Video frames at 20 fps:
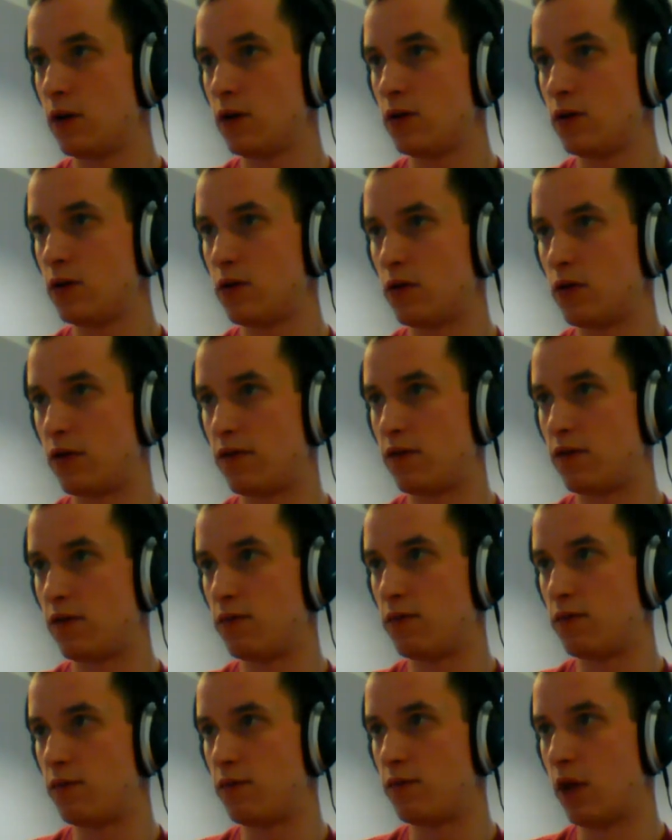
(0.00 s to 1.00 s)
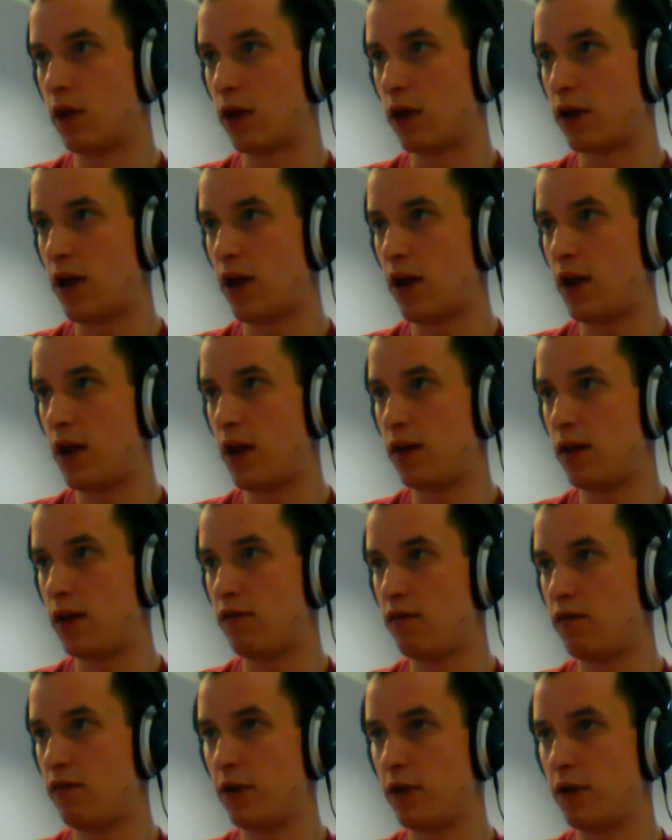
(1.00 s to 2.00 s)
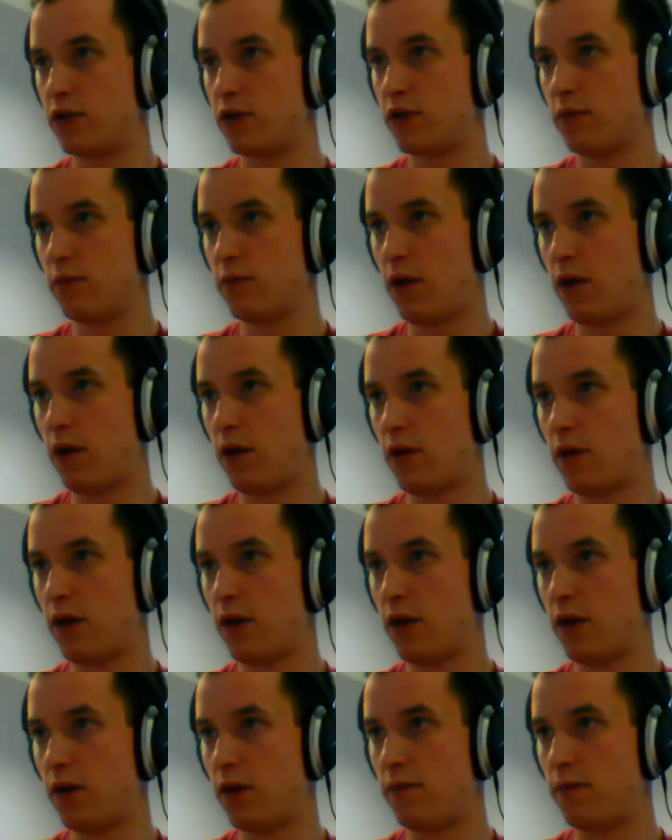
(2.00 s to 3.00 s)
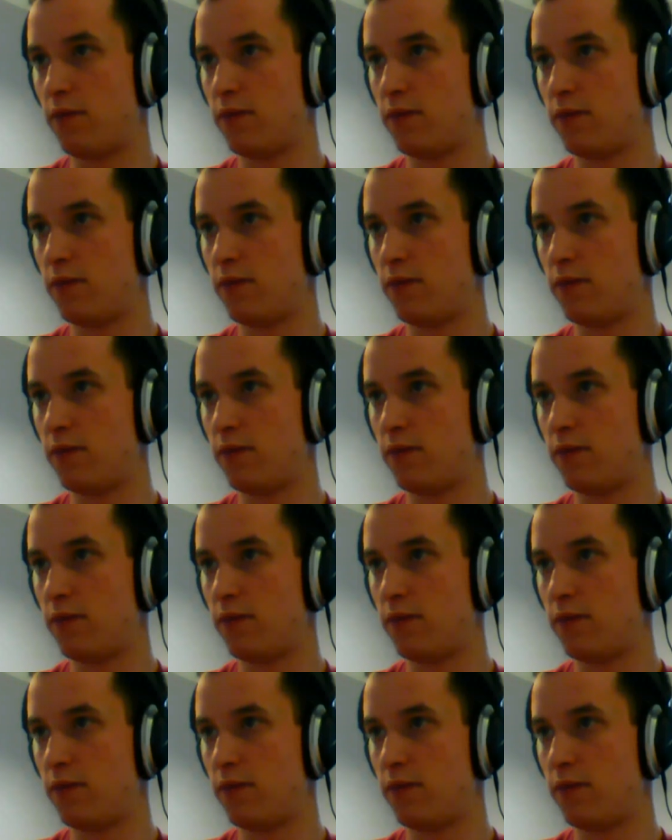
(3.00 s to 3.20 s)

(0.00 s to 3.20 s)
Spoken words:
Don't give you like any information about the